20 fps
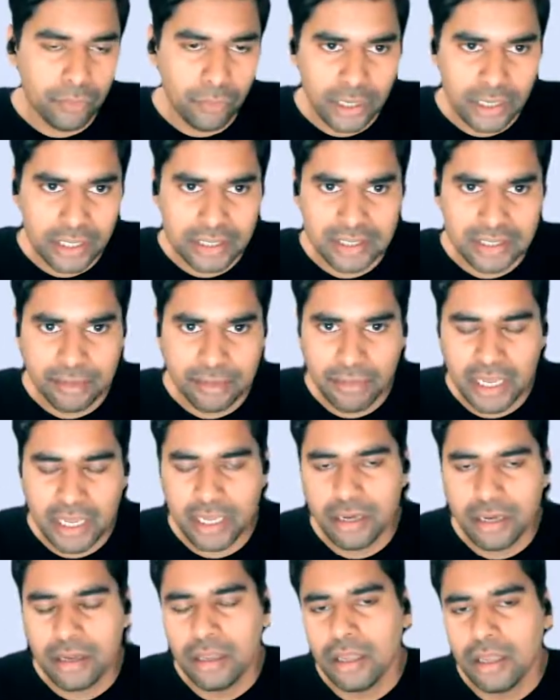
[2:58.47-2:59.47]
what does it
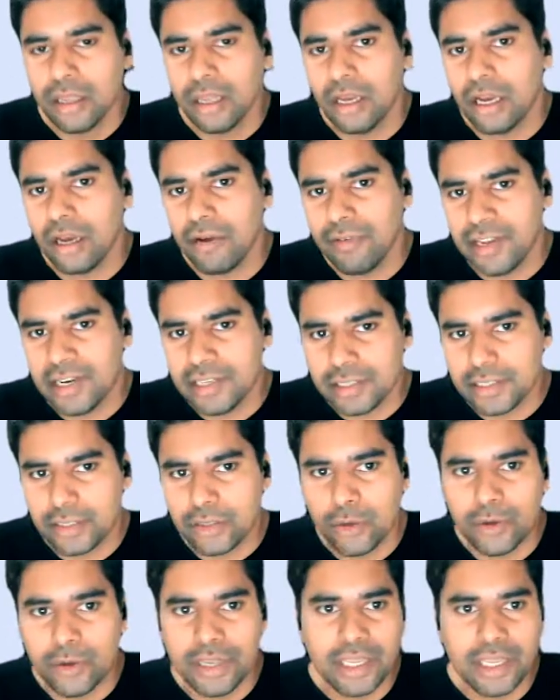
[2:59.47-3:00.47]
mean, where is it
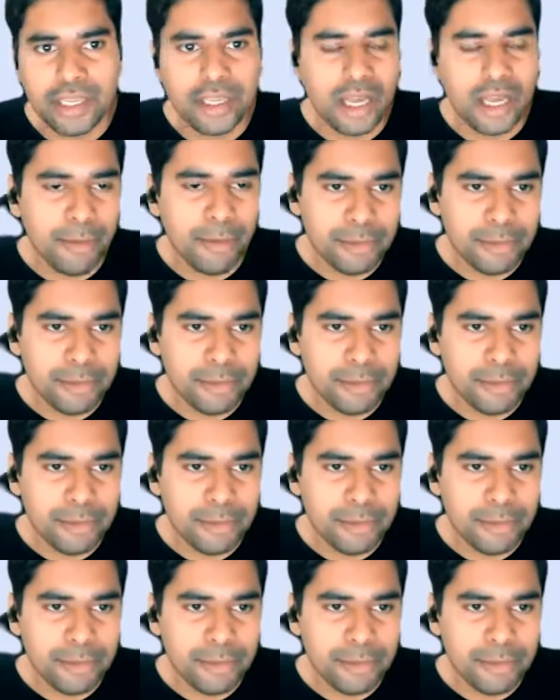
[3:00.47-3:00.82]
going,